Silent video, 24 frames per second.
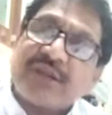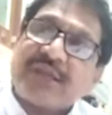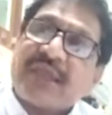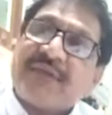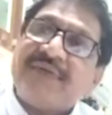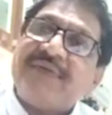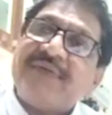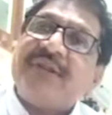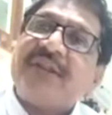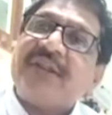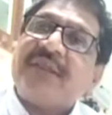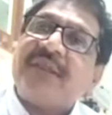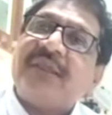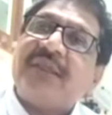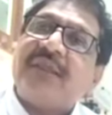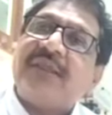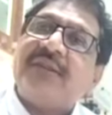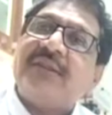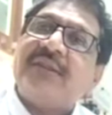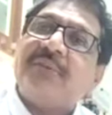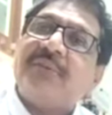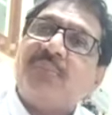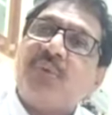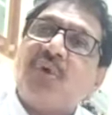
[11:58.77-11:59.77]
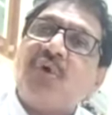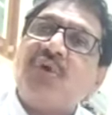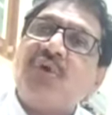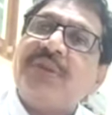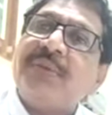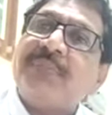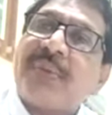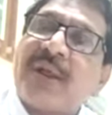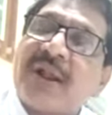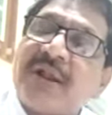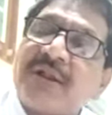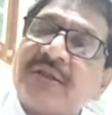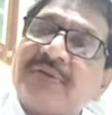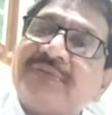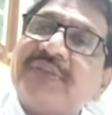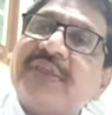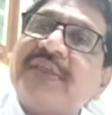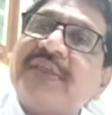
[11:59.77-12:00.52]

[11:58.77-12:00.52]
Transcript: cavity in the bony part of the